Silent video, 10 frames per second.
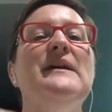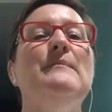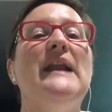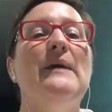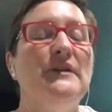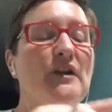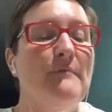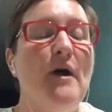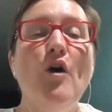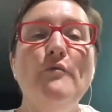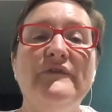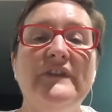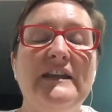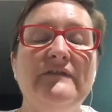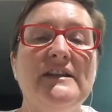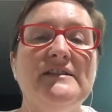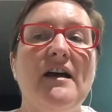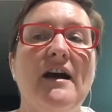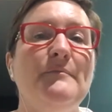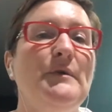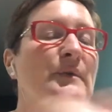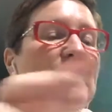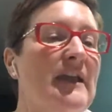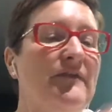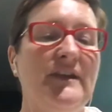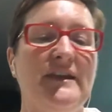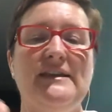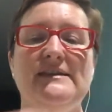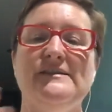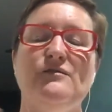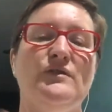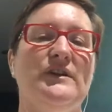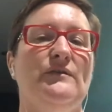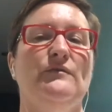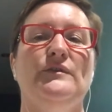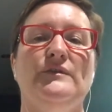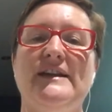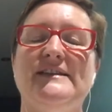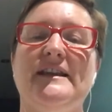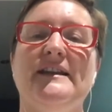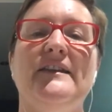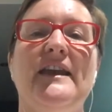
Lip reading: I would come home of an evening time, we would get the kids sorted and all the rest kind of thing.